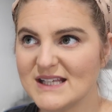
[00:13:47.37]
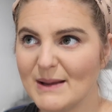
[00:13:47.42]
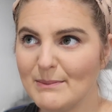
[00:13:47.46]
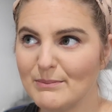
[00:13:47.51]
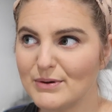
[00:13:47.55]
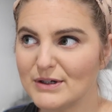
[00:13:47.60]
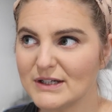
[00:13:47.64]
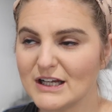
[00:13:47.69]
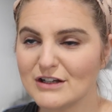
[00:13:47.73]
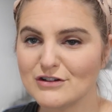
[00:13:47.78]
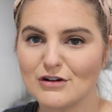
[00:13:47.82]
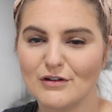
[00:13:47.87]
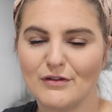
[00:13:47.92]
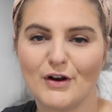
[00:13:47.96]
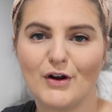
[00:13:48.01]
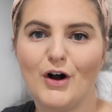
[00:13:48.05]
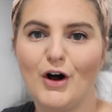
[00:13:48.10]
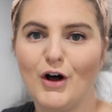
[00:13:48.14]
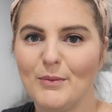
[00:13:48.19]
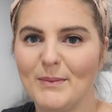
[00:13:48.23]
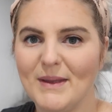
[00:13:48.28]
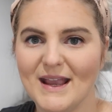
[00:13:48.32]
I'm pretty sure they're
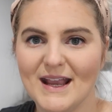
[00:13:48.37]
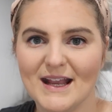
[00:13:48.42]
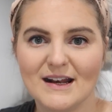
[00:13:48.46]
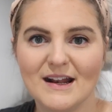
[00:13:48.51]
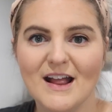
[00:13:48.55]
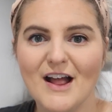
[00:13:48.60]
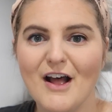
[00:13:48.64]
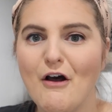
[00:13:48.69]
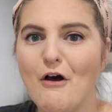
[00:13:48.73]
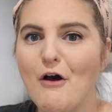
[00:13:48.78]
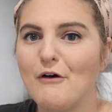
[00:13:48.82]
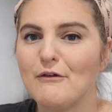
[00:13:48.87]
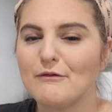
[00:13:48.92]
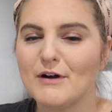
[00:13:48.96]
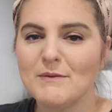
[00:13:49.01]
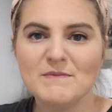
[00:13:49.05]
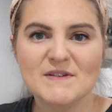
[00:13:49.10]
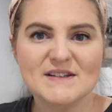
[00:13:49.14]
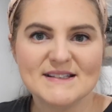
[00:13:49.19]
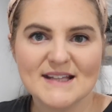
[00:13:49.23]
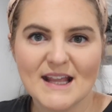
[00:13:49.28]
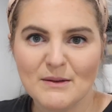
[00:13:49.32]
all made from
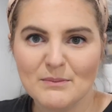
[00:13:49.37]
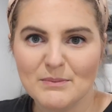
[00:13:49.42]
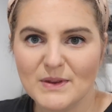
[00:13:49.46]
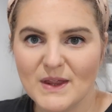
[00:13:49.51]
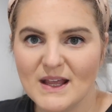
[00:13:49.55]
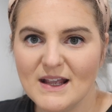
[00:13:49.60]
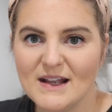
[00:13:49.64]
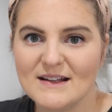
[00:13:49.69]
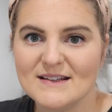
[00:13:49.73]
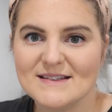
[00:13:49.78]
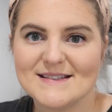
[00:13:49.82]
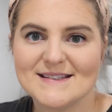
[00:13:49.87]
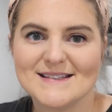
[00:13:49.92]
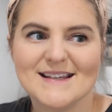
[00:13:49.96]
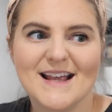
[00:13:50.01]
the same place.